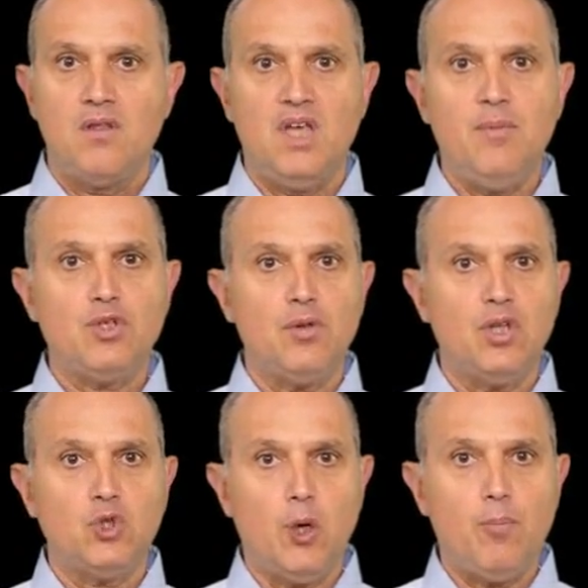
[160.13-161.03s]
The image on
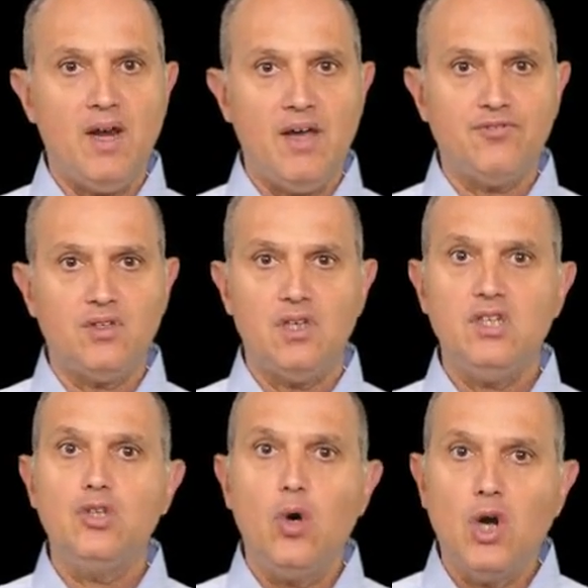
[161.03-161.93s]
the top left
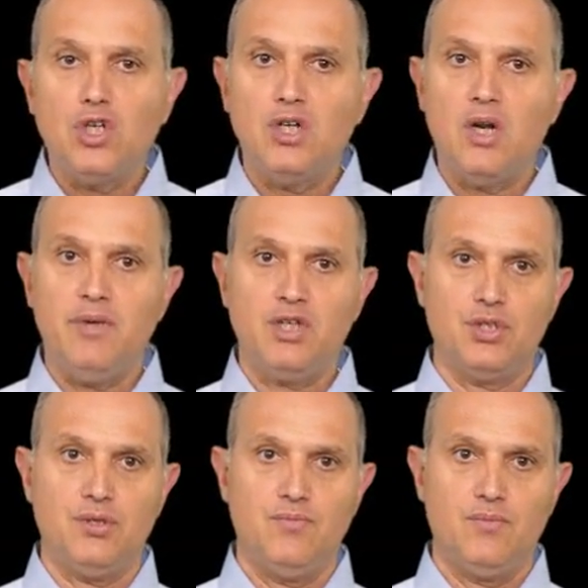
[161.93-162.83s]
is the original
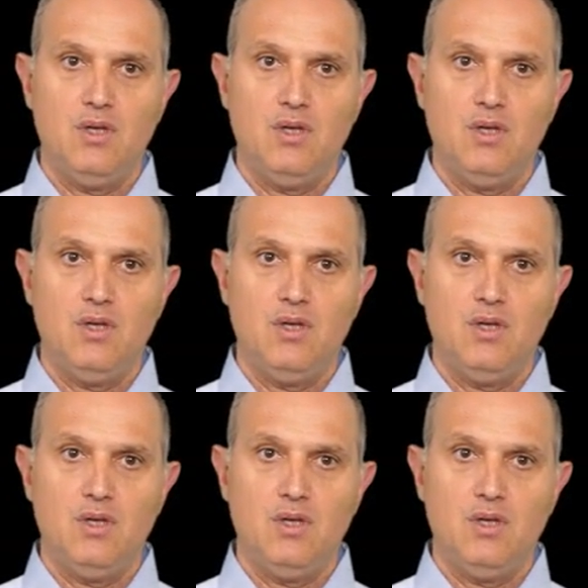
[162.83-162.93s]
mixture.